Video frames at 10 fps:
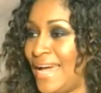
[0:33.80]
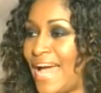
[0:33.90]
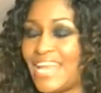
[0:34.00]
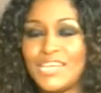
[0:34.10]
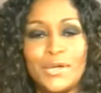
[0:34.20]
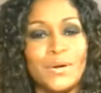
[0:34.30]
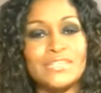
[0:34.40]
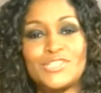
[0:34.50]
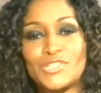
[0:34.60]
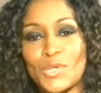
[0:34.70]
And you know,
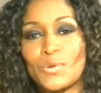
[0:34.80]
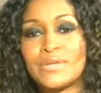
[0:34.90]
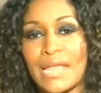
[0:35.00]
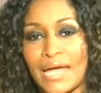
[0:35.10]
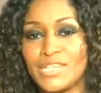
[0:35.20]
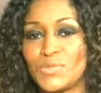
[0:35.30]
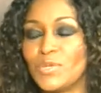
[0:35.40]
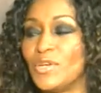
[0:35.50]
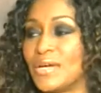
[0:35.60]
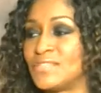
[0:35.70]
it's so nice when
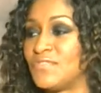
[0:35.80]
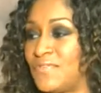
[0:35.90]
you get to